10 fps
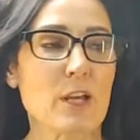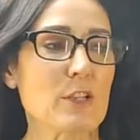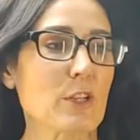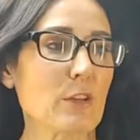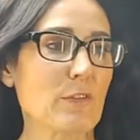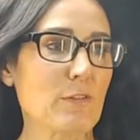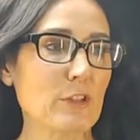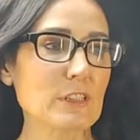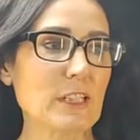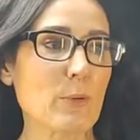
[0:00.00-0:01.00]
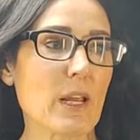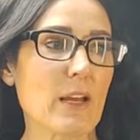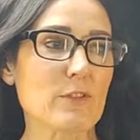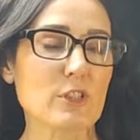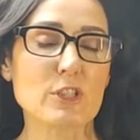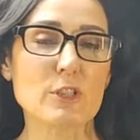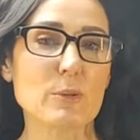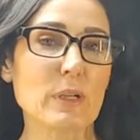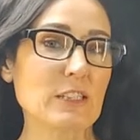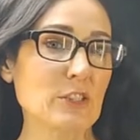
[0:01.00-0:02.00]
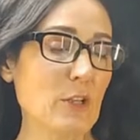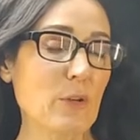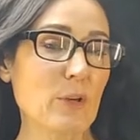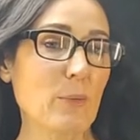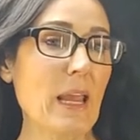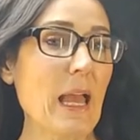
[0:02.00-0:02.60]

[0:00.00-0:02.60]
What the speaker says: So the first thing we have to do is know that we